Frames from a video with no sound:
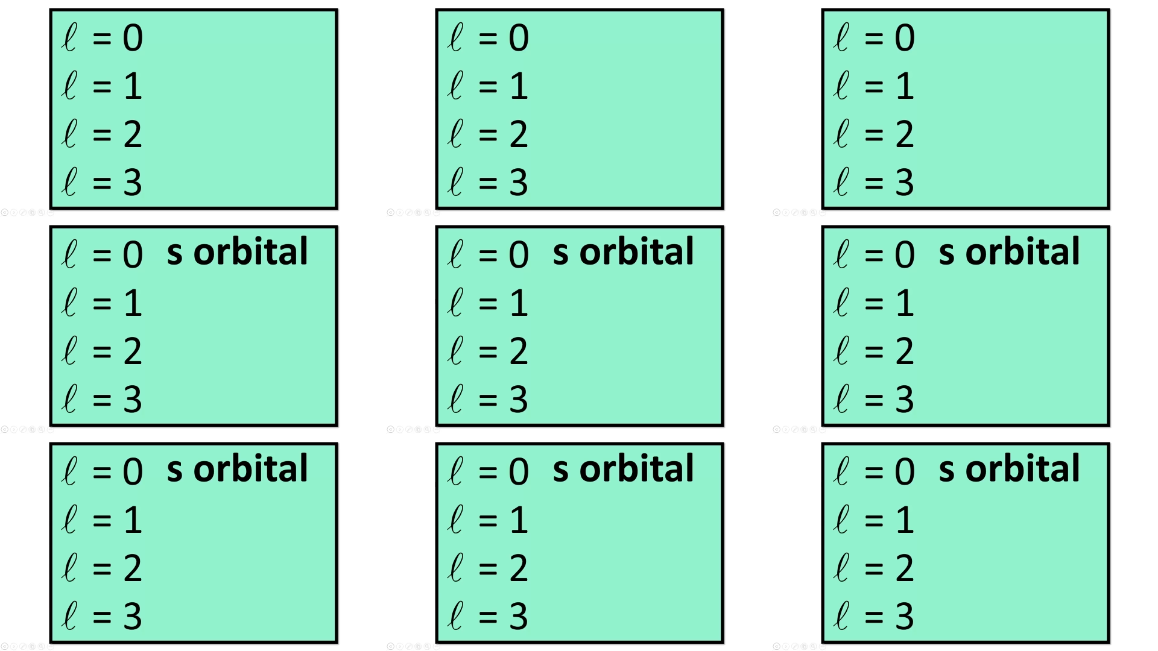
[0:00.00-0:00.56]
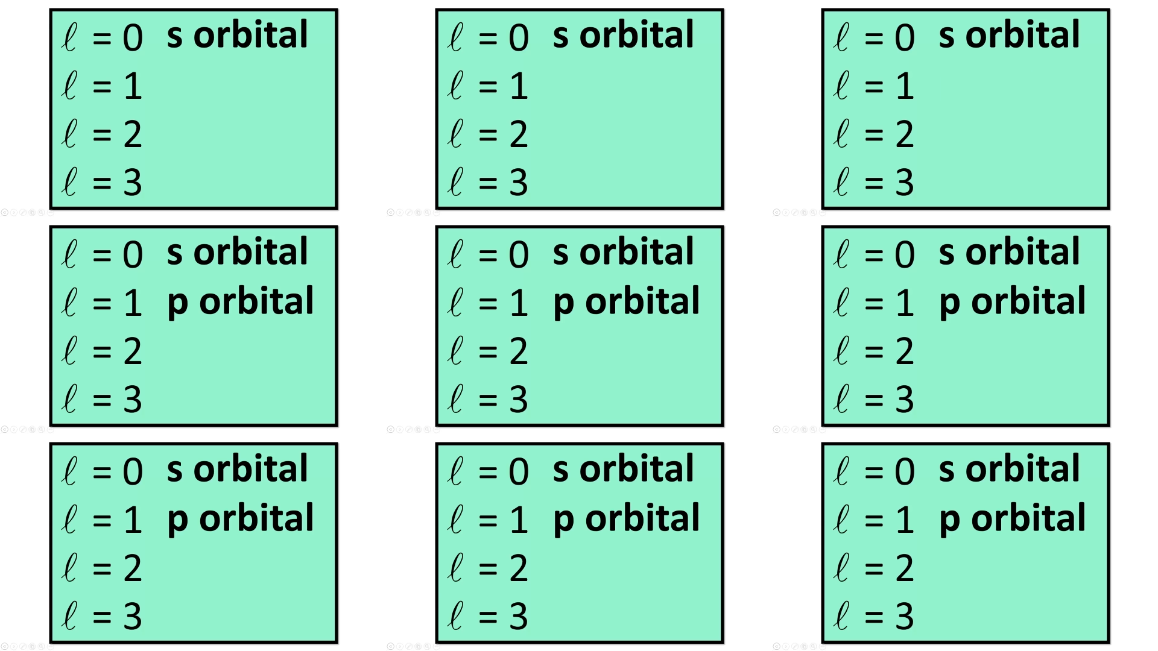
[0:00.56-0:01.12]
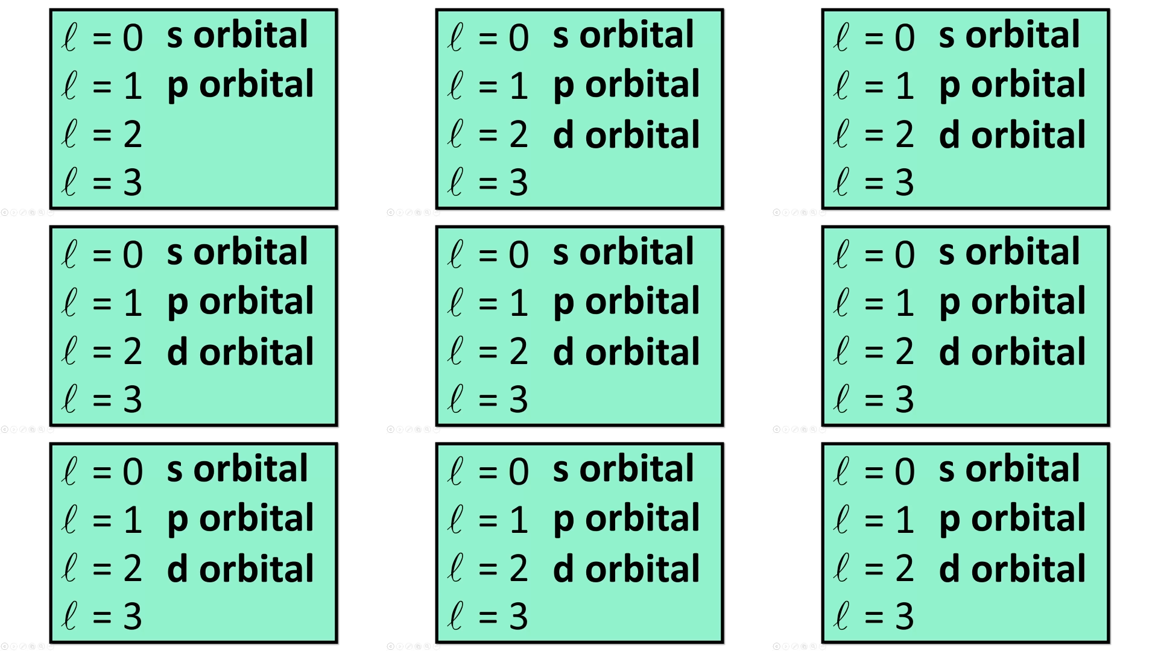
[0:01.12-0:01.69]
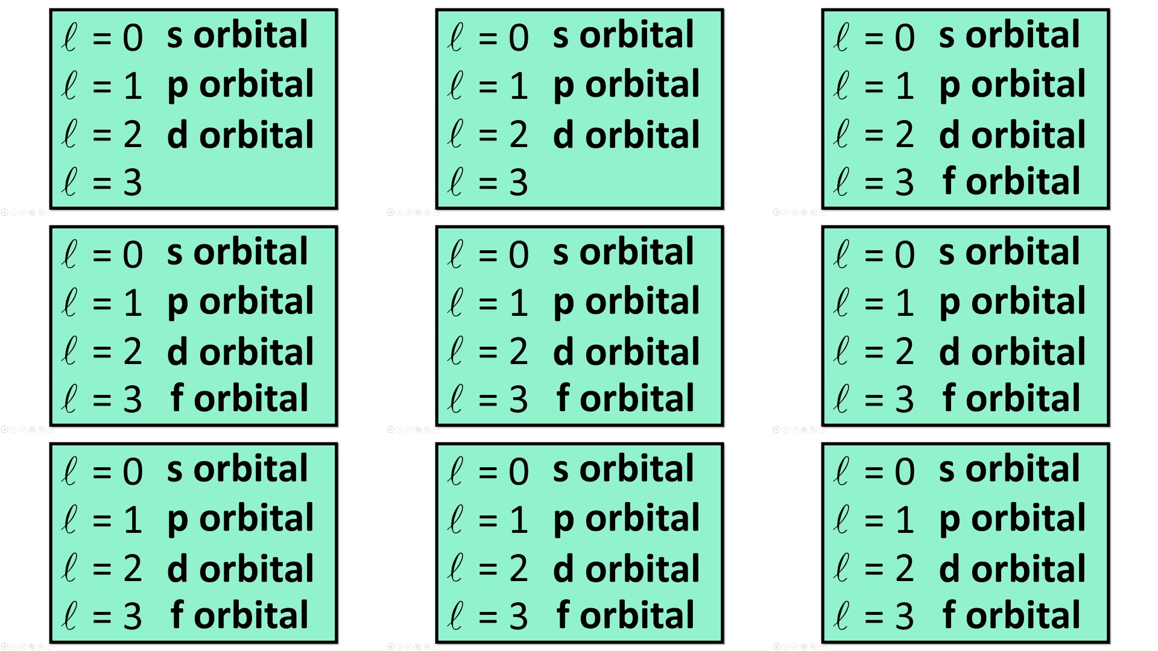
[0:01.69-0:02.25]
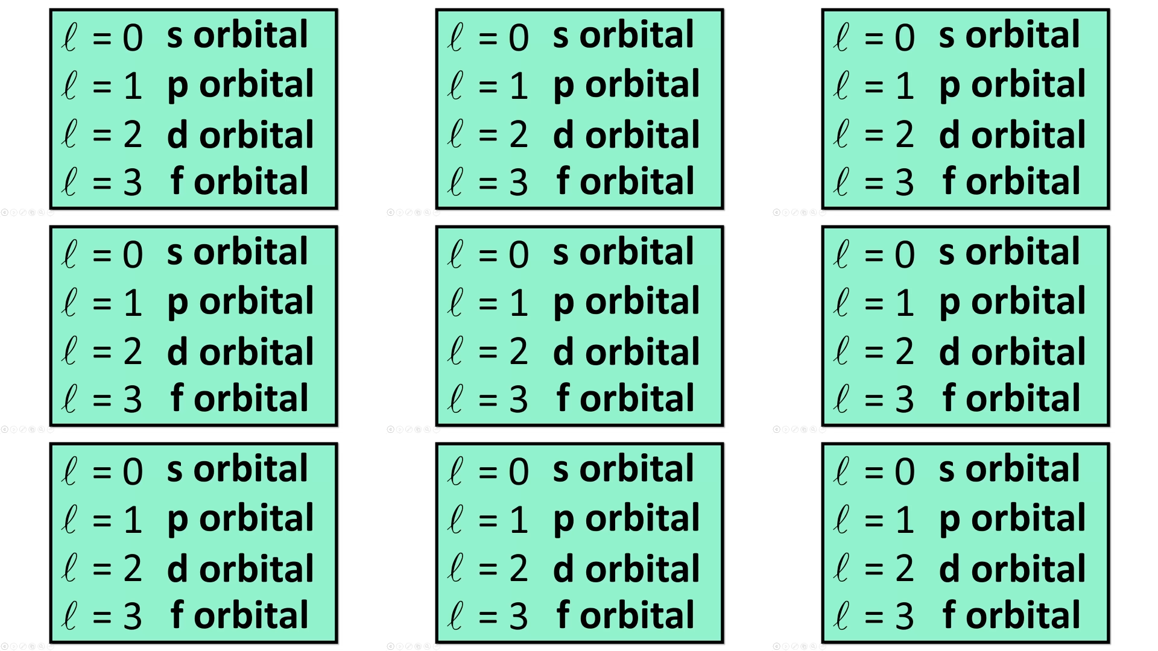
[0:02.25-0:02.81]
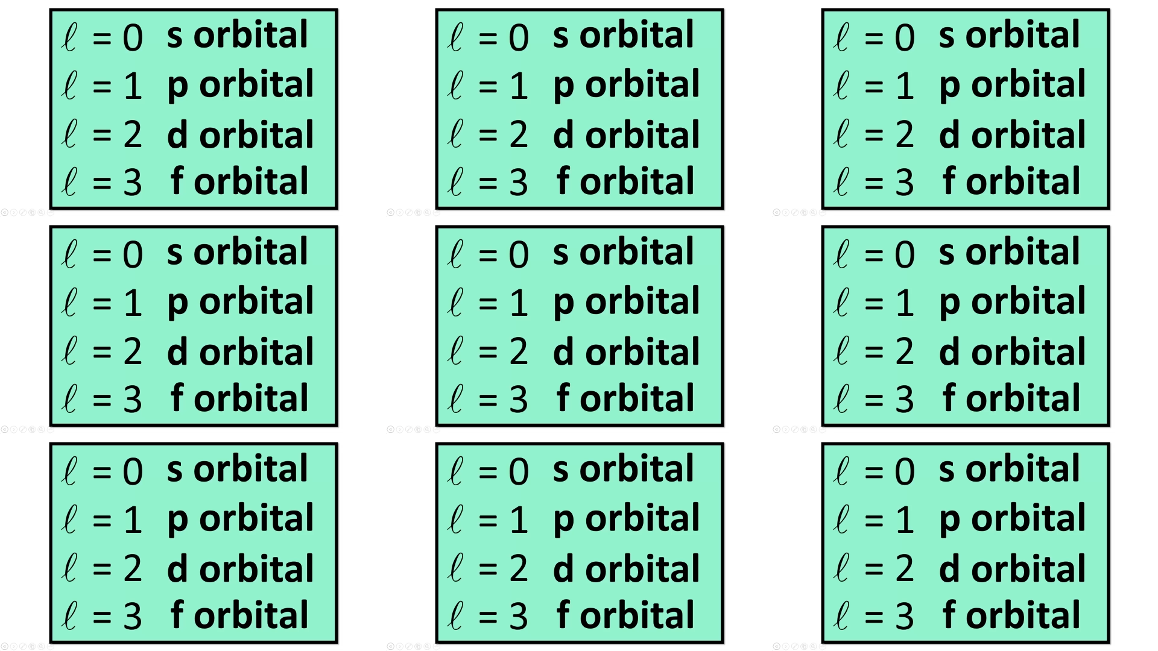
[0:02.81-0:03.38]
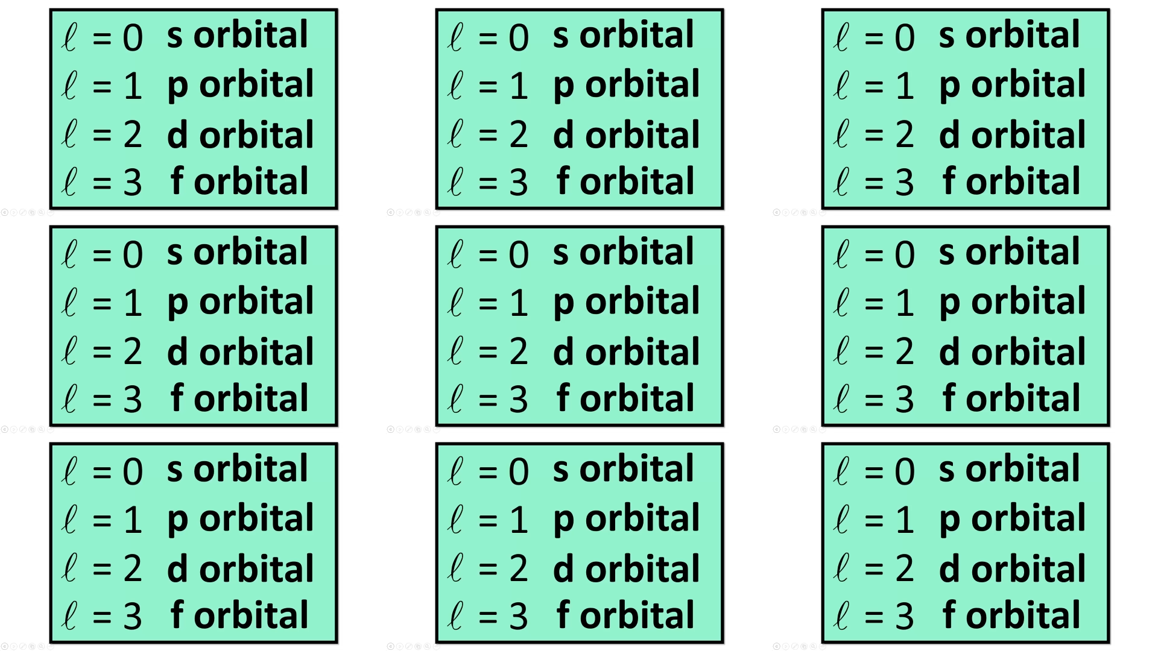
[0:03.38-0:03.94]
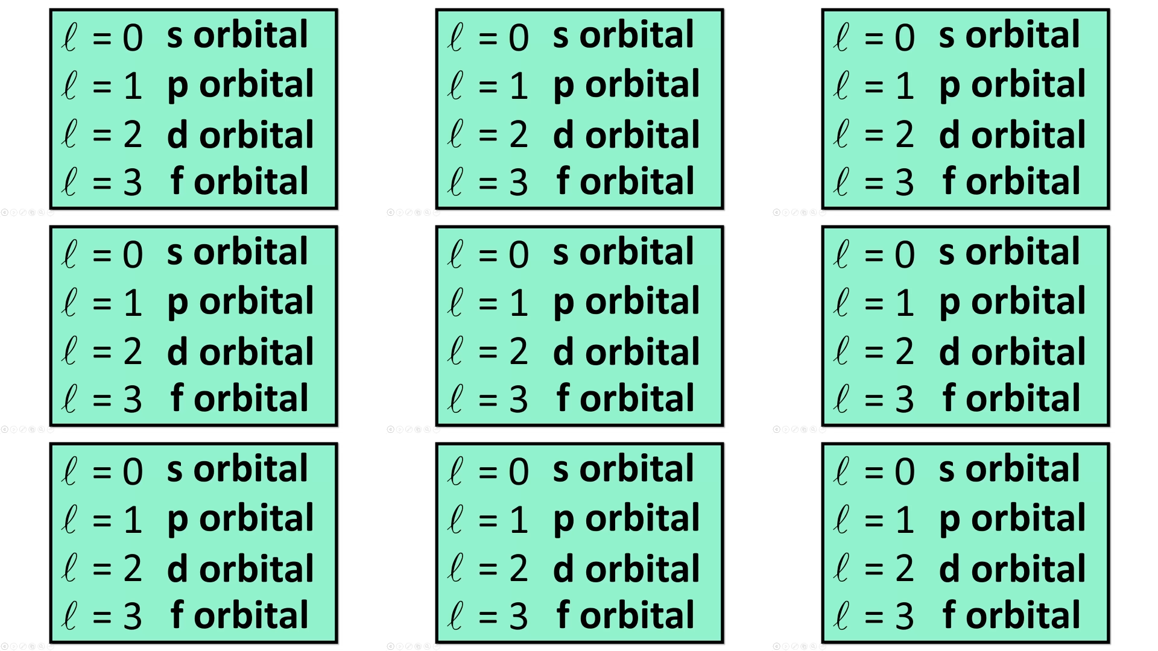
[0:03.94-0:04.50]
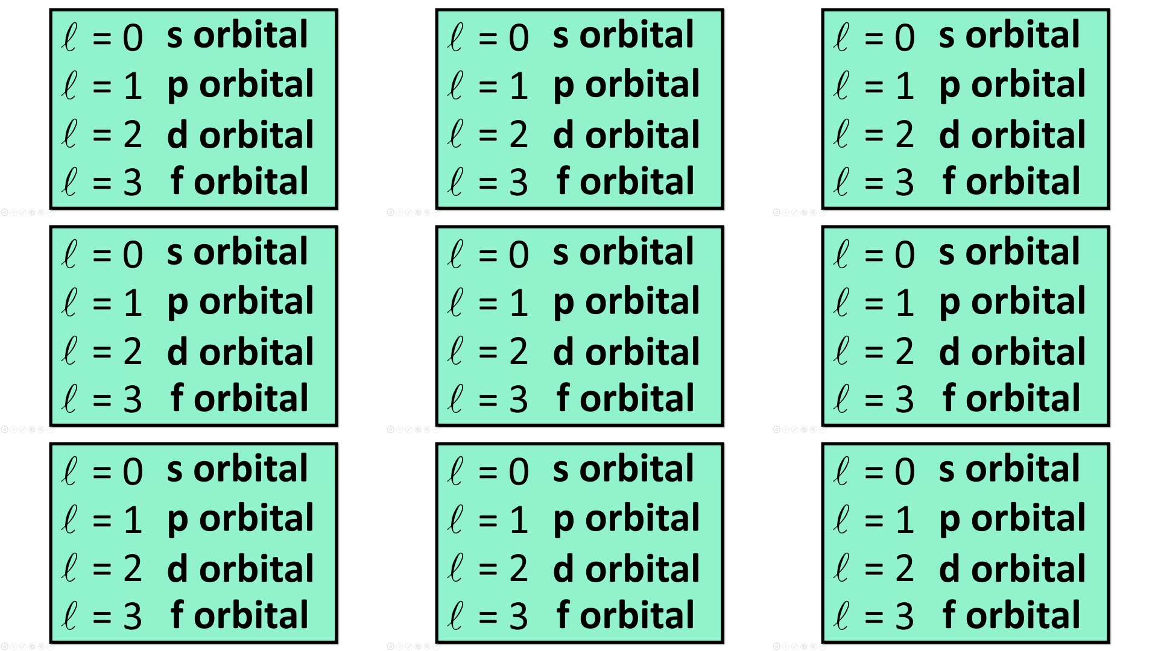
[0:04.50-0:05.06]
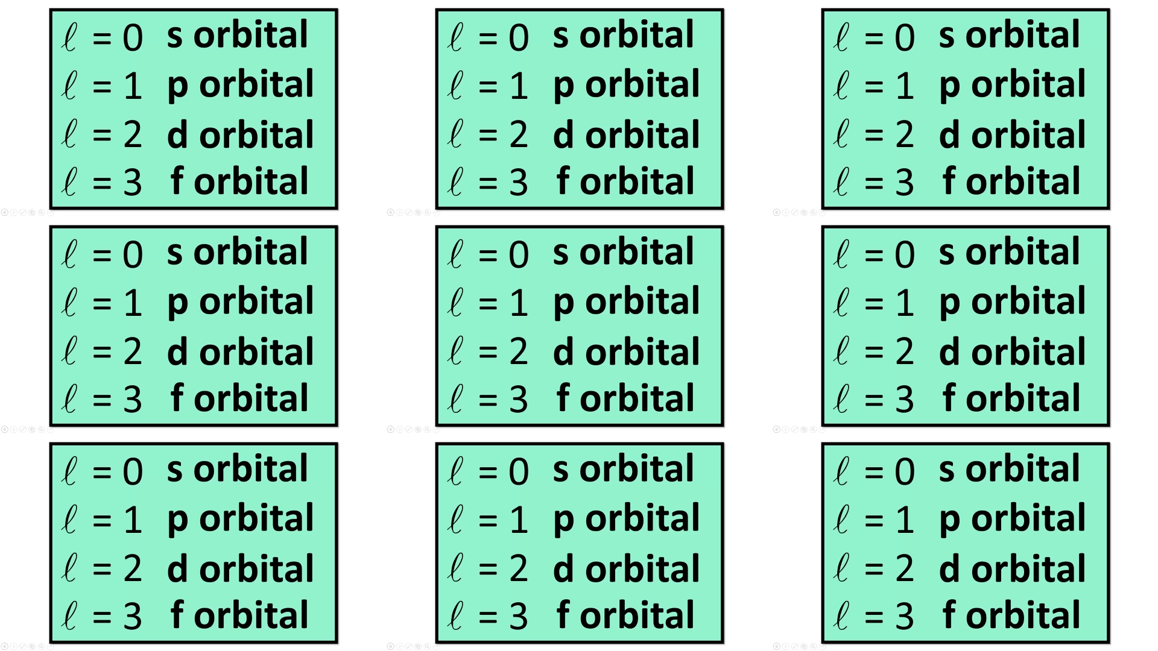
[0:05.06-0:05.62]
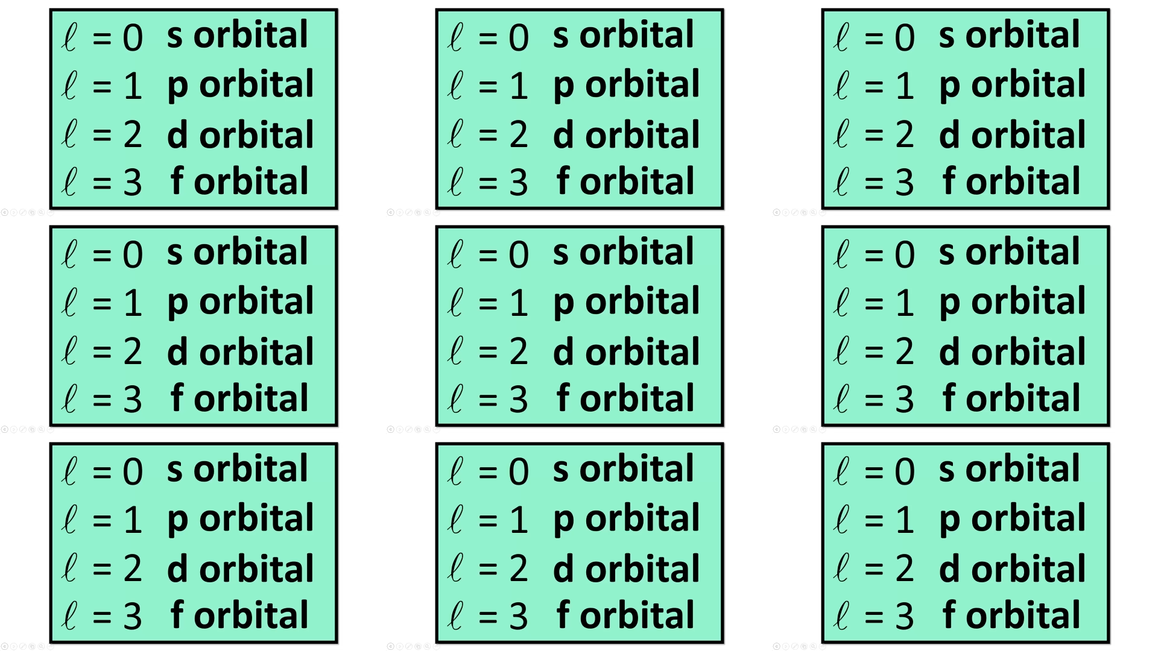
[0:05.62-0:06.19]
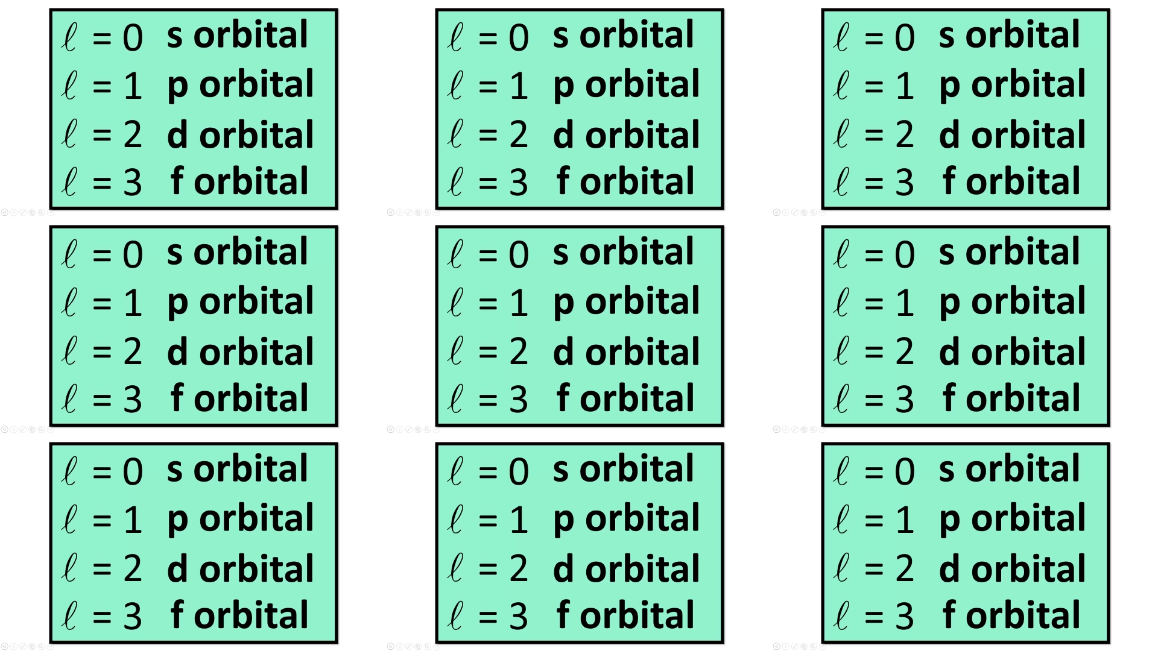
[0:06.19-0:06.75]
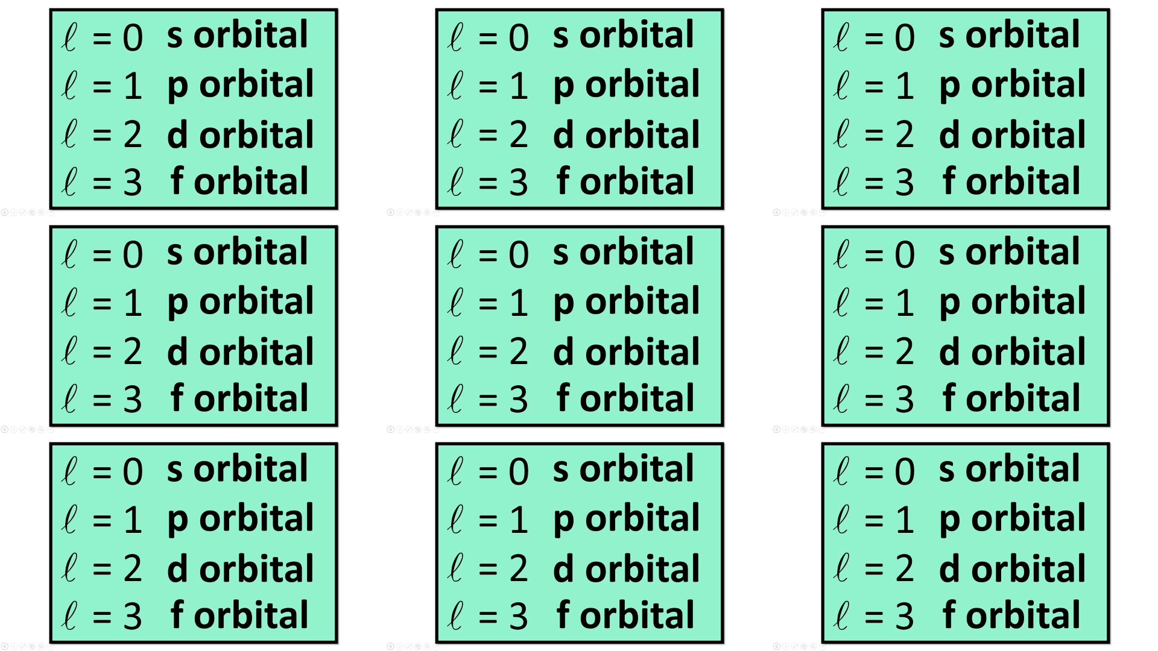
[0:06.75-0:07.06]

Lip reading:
No face is visible, so there are no lips to read.